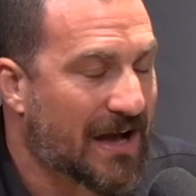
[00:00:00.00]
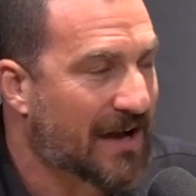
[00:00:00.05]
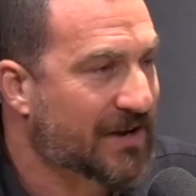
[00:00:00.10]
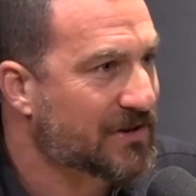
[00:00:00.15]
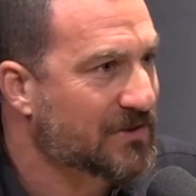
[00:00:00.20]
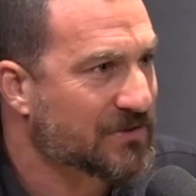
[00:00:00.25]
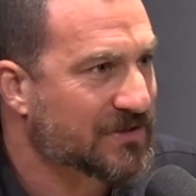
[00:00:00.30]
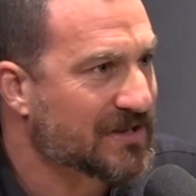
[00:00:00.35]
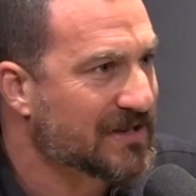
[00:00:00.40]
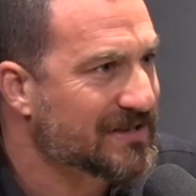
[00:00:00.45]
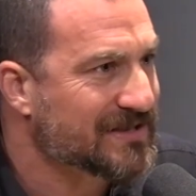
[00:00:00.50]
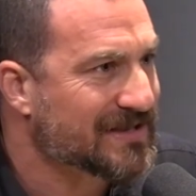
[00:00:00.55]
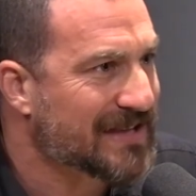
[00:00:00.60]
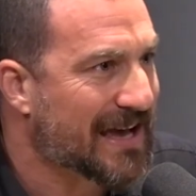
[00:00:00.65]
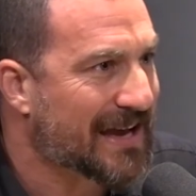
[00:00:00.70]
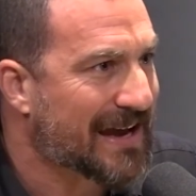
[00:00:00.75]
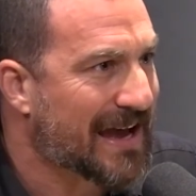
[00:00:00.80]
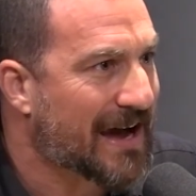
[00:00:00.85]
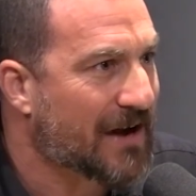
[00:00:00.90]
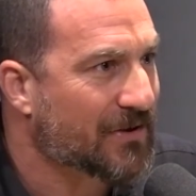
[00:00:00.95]
how do you tease
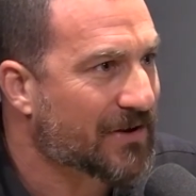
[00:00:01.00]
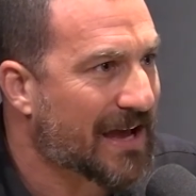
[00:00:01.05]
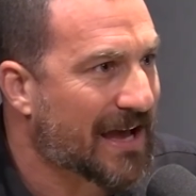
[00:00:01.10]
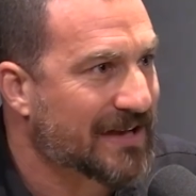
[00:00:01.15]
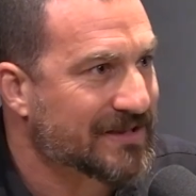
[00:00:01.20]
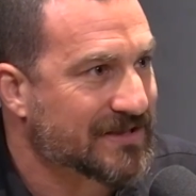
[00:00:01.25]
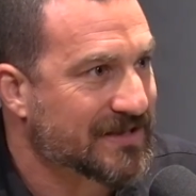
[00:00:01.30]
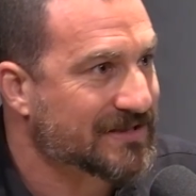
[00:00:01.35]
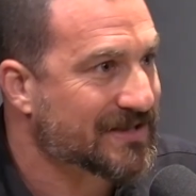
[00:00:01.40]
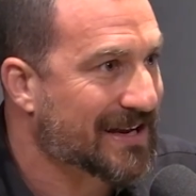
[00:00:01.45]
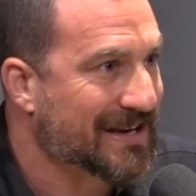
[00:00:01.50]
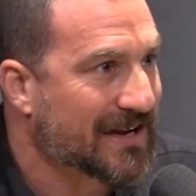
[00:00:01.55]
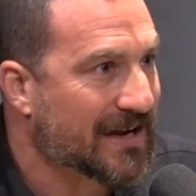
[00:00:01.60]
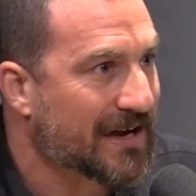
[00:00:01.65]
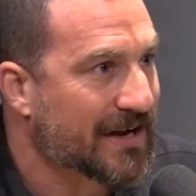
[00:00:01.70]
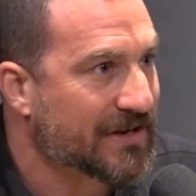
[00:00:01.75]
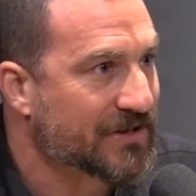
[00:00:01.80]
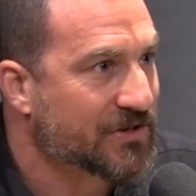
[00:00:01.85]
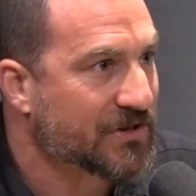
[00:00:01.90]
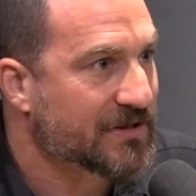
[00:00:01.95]
that out as a
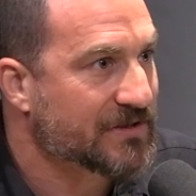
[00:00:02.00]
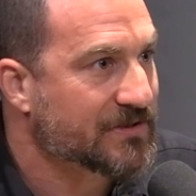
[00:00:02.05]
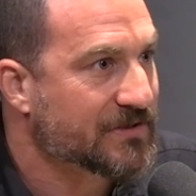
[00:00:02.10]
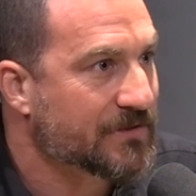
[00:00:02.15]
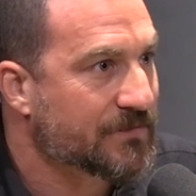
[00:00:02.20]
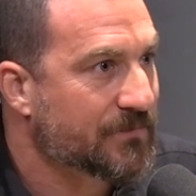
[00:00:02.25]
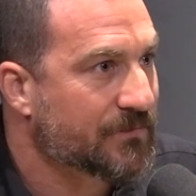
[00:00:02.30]
psychiatrist?